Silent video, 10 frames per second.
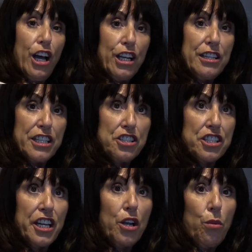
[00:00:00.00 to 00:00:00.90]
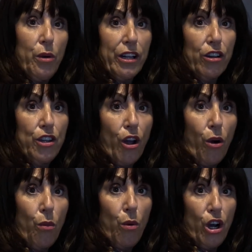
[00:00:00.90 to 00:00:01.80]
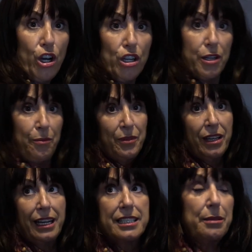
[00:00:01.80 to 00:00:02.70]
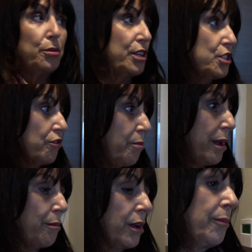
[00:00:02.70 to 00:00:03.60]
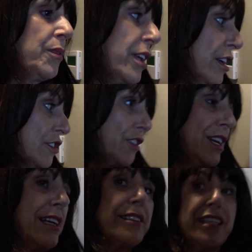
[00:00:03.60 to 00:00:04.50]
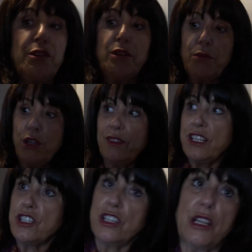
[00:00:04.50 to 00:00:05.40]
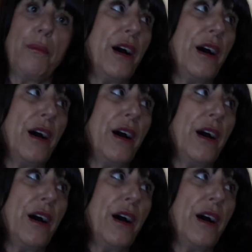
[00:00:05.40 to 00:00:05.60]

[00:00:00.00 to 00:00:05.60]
air conditioning will not work. That's a point to remember. So the next thing, we'll move into the